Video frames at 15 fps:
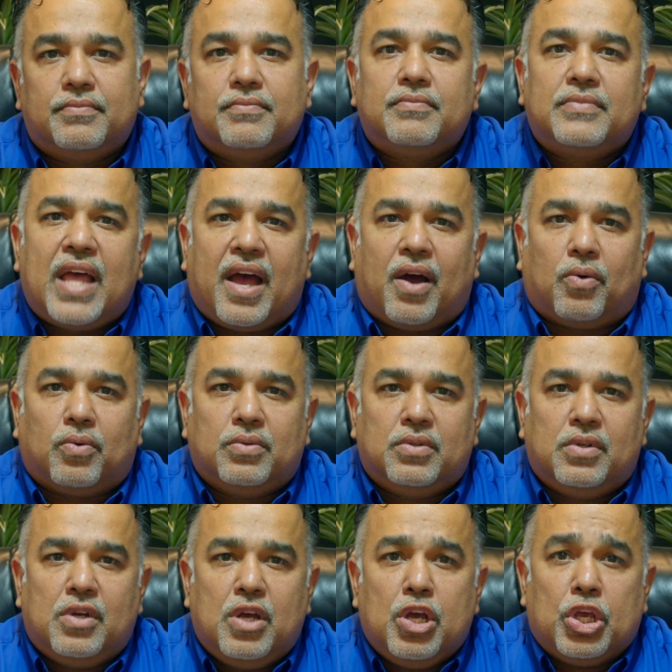Now,
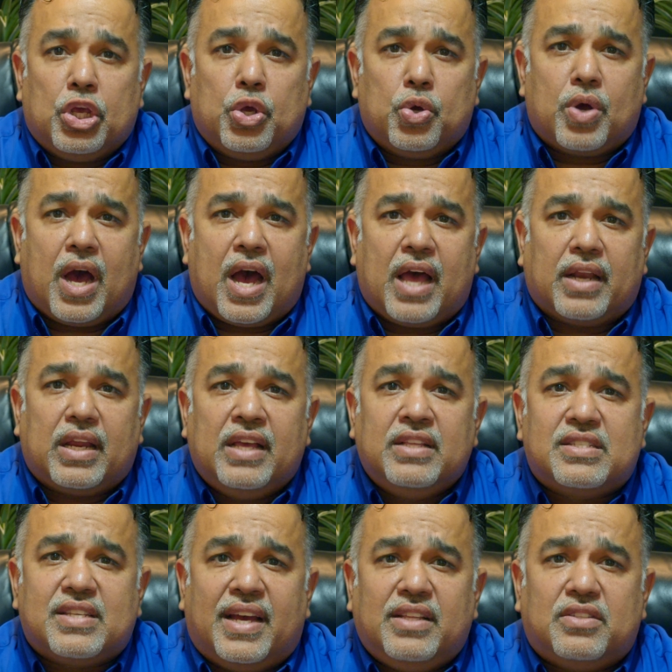you got
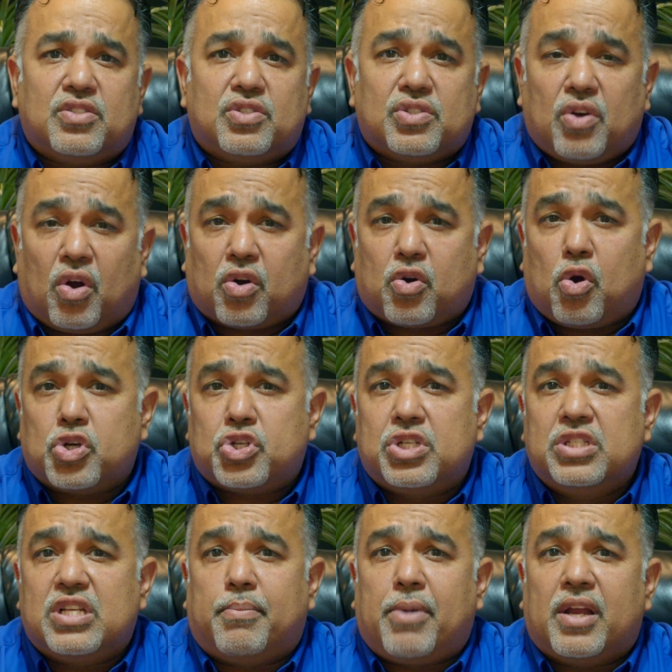insights or
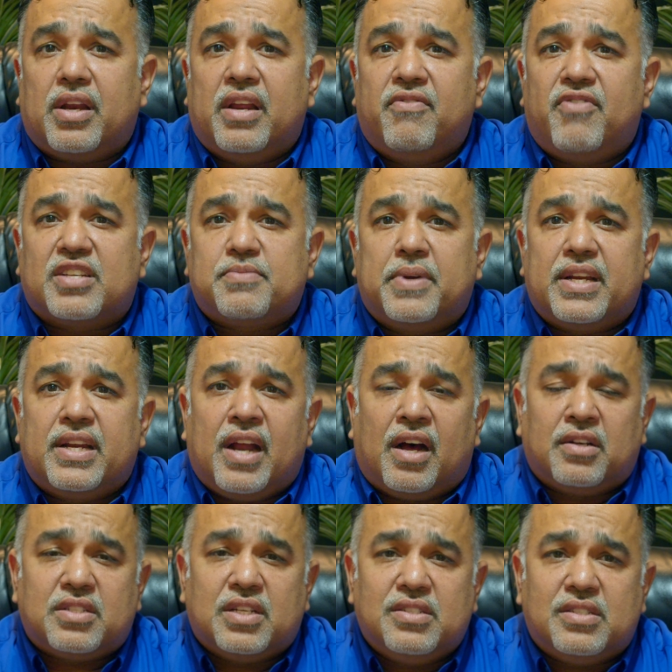questions about investment
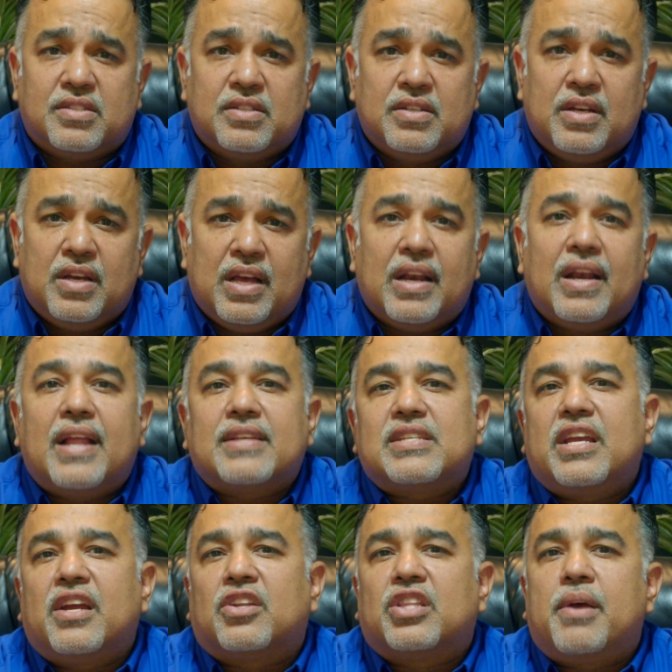analysis? Let's
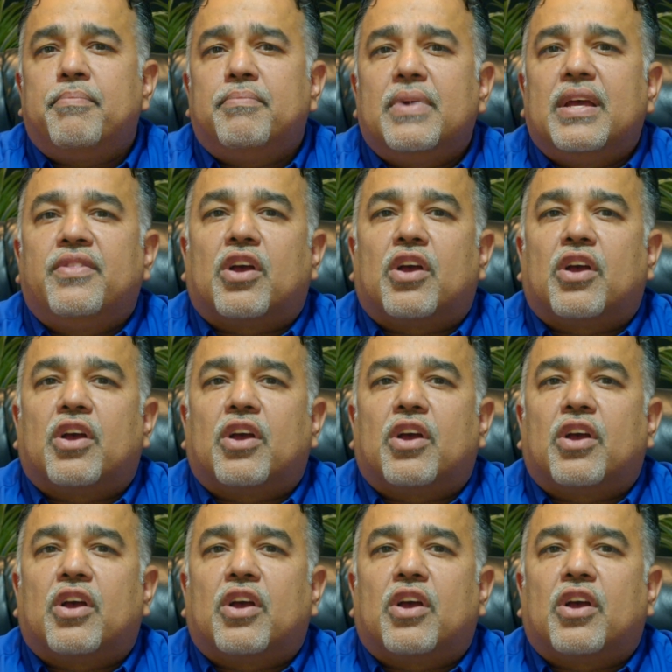hear them in the